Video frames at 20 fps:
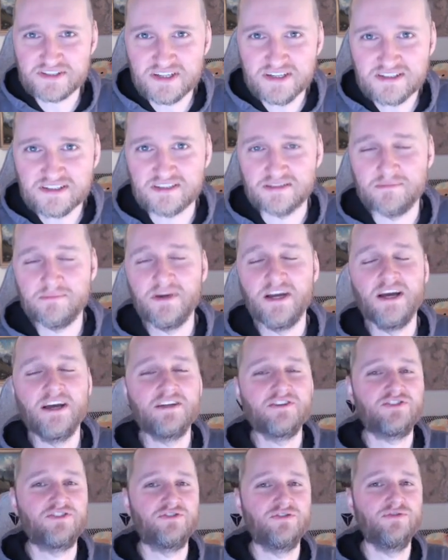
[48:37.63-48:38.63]
system
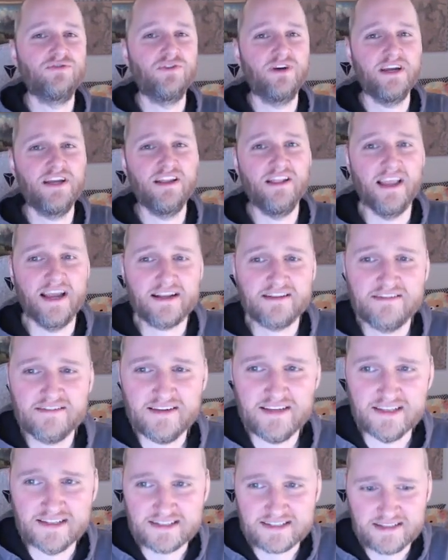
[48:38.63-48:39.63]
to elect
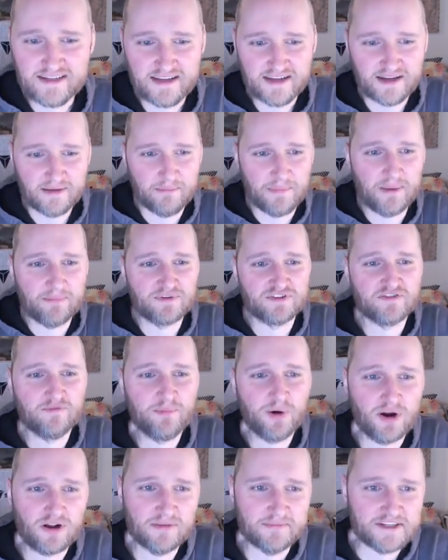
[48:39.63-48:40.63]
its members of
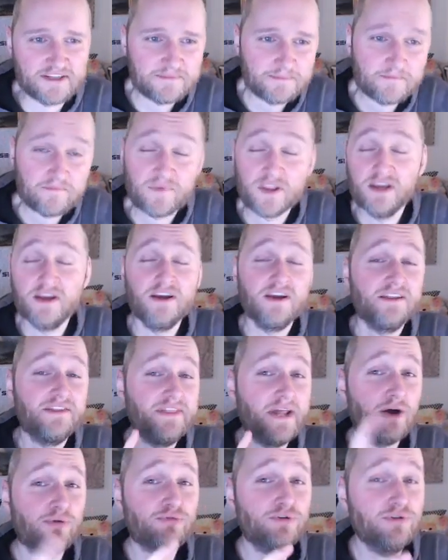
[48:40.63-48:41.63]
parliament.
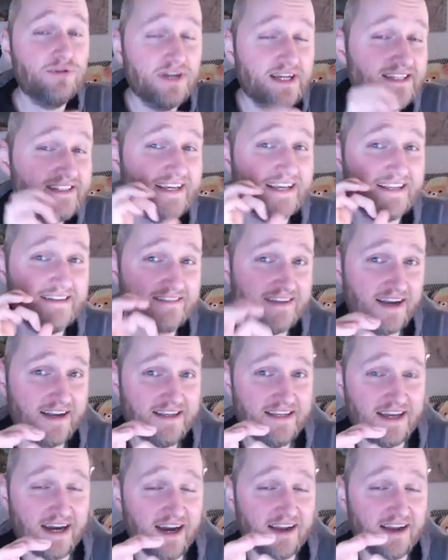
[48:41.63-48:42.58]
Nauru is a tiny